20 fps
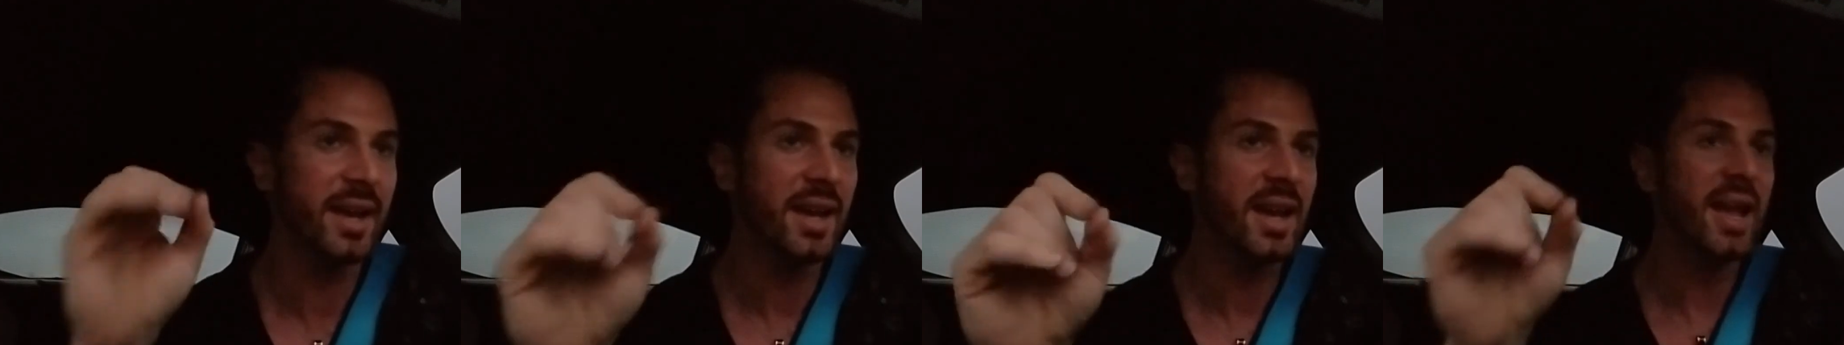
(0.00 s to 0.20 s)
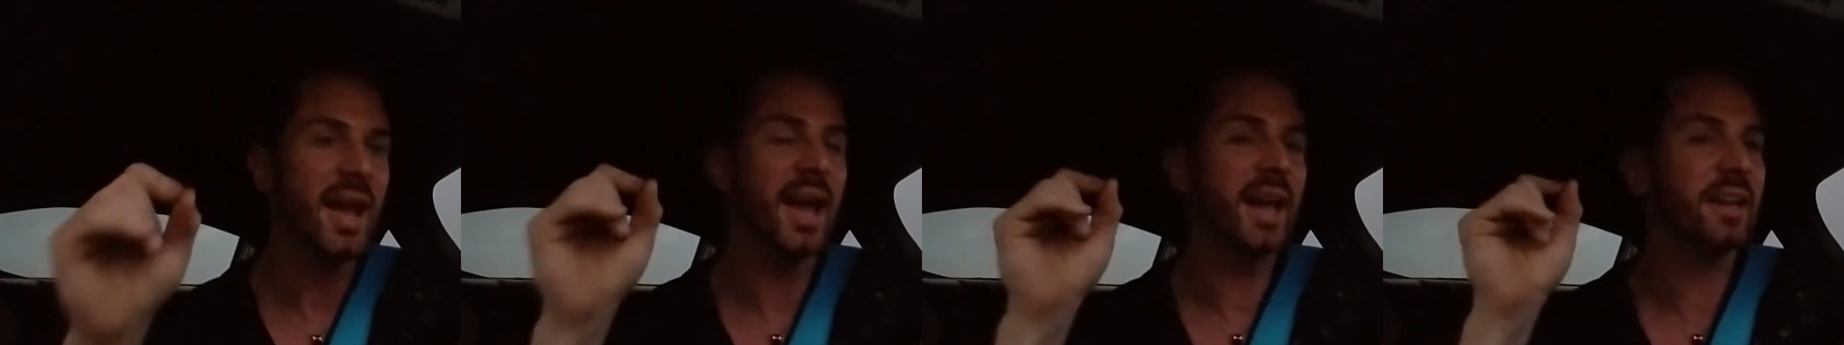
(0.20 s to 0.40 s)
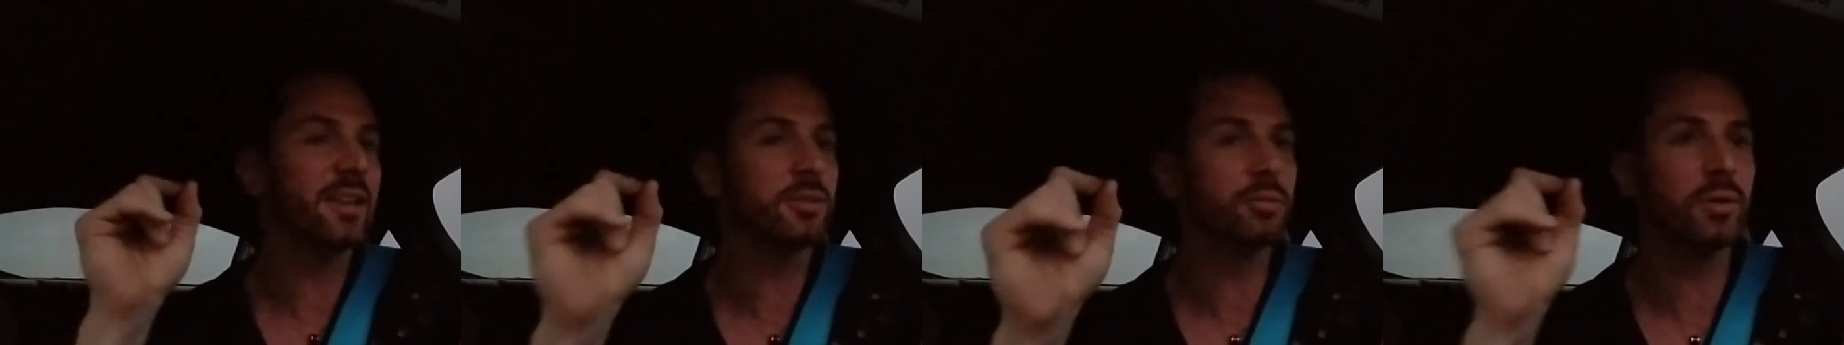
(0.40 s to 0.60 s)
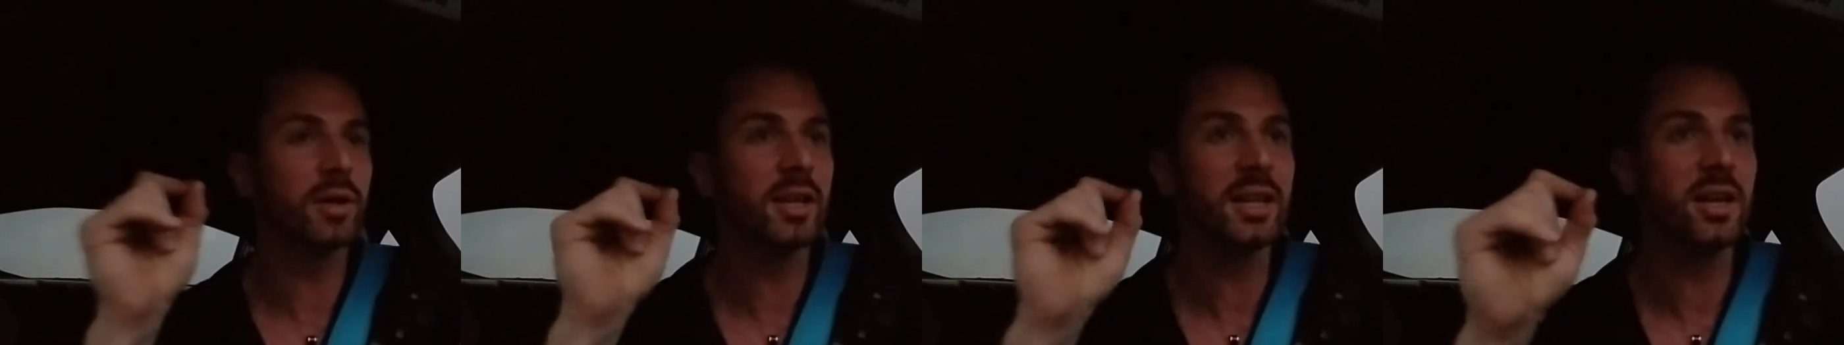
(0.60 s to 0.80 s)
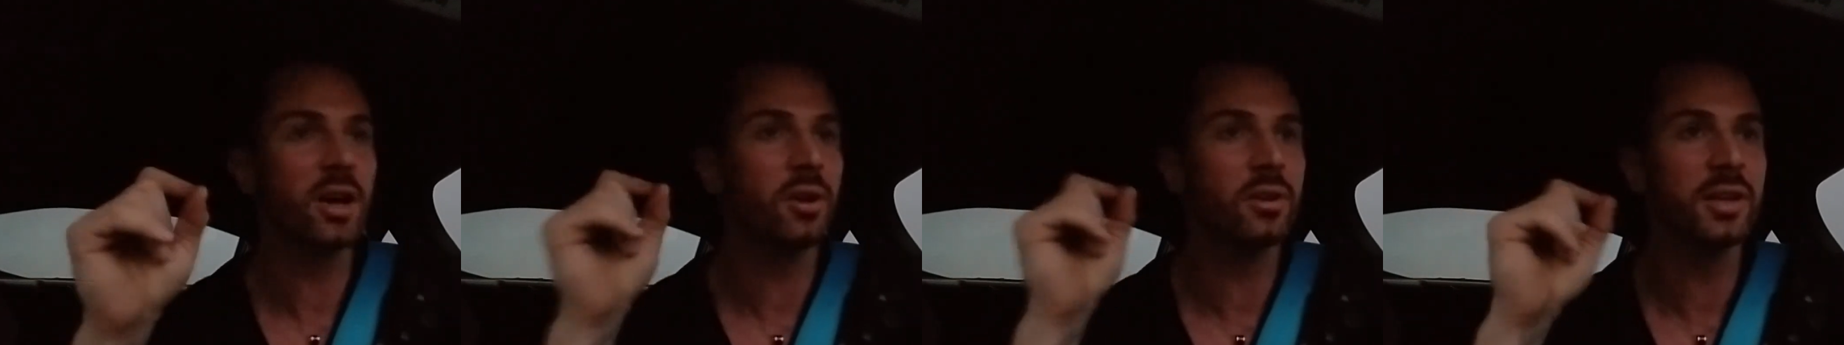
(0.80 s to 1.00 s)
And it's
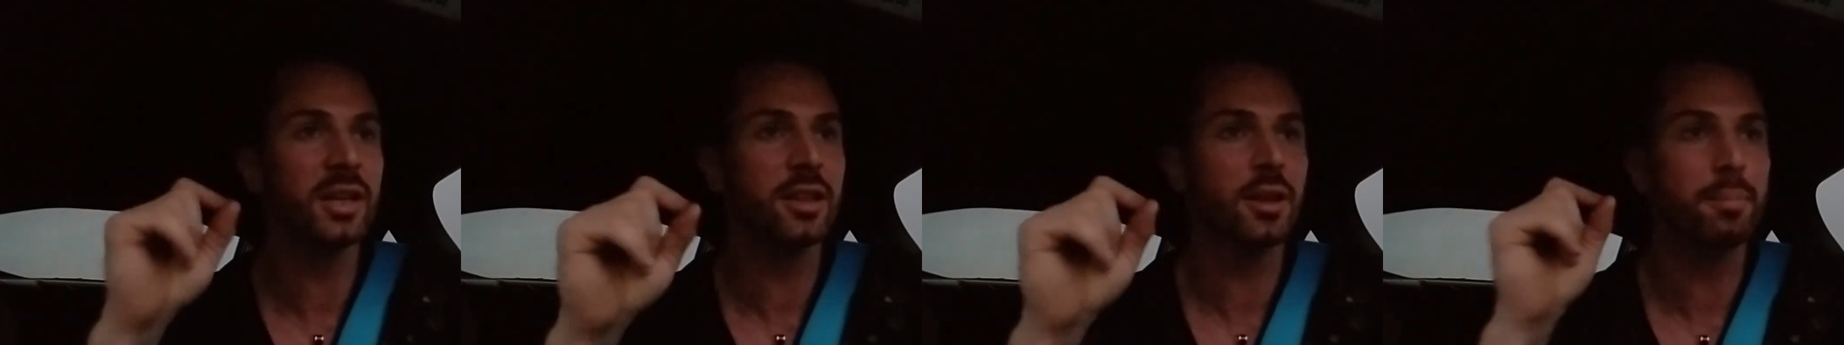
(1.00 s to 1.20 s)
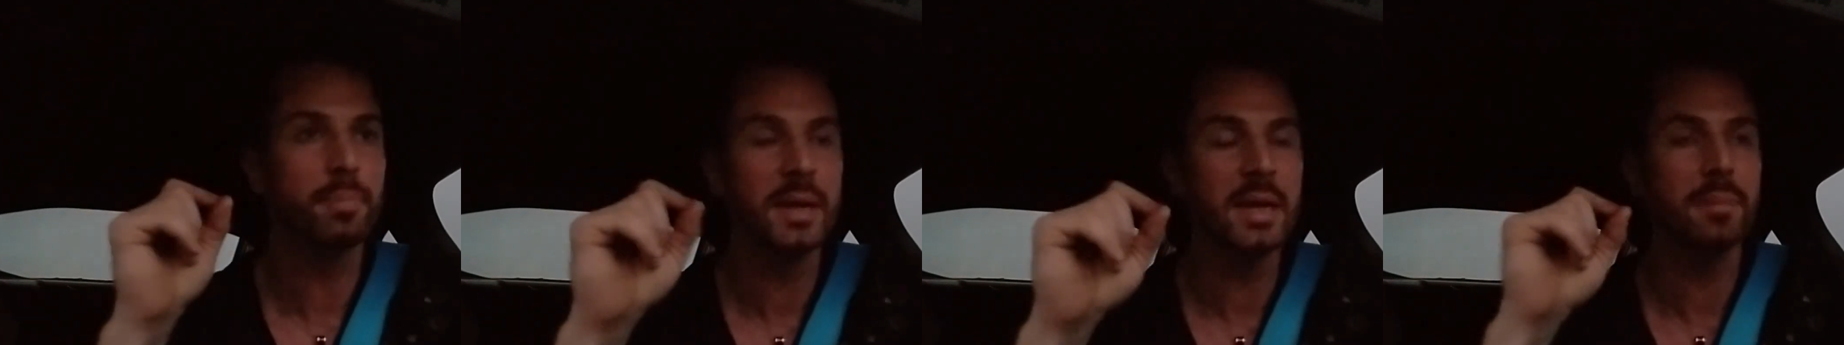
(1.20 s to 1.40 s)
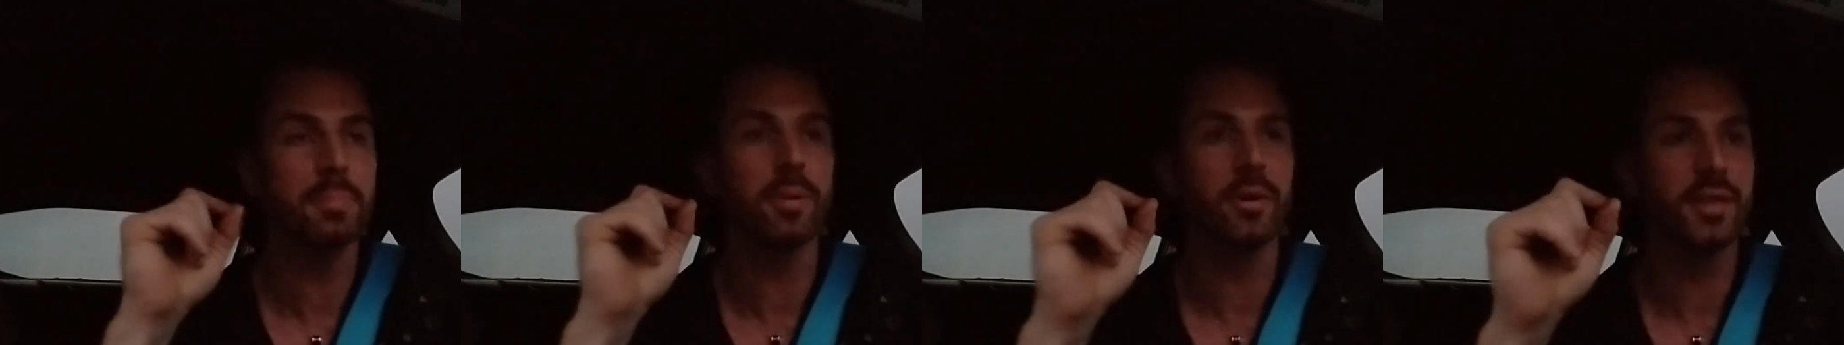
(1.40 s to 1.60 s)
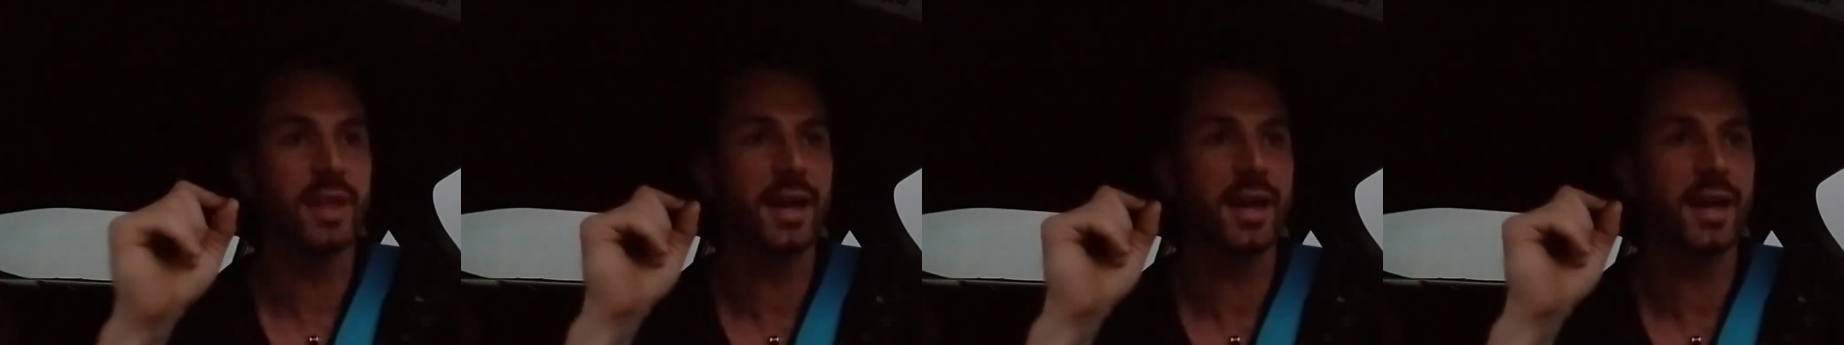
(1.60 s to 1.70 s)
really only the people